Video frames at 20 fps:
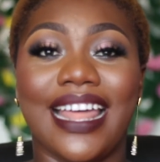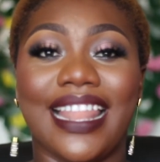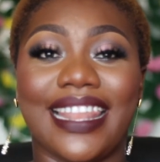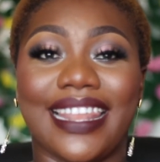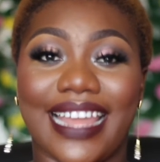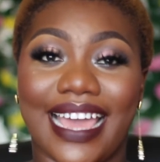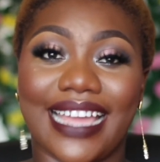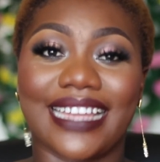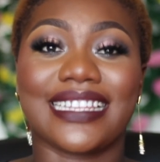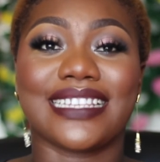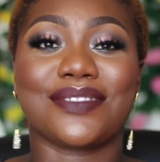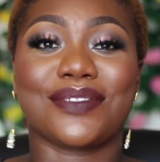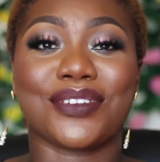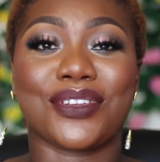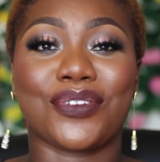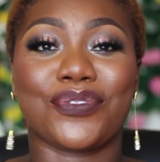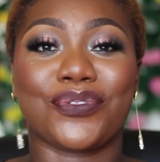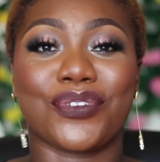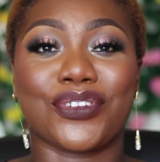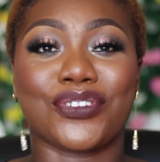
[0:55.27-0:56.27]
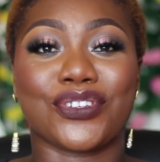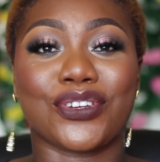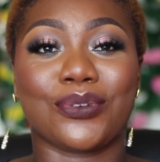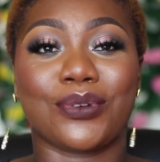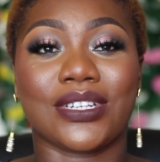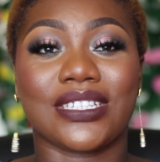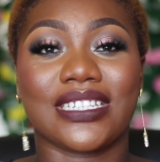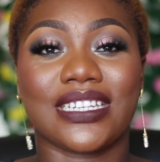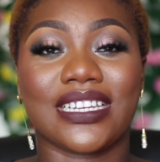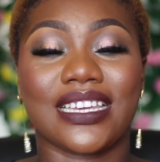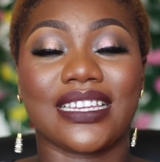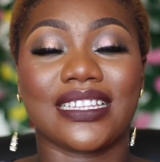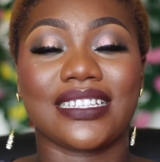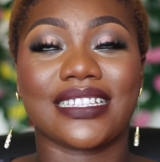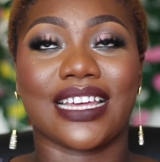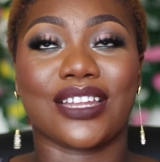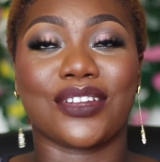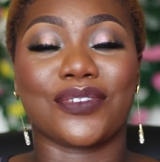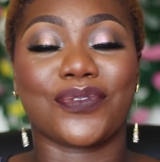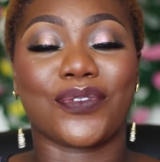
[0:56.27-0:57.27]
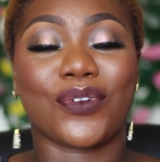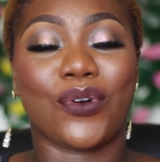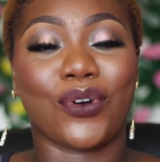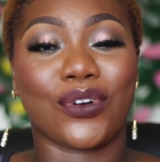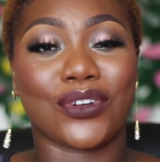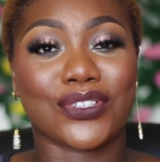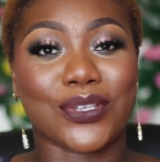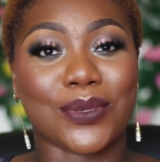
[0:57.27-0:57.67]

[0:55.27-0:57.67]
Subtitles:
like this video if you enjoy watching it, and of course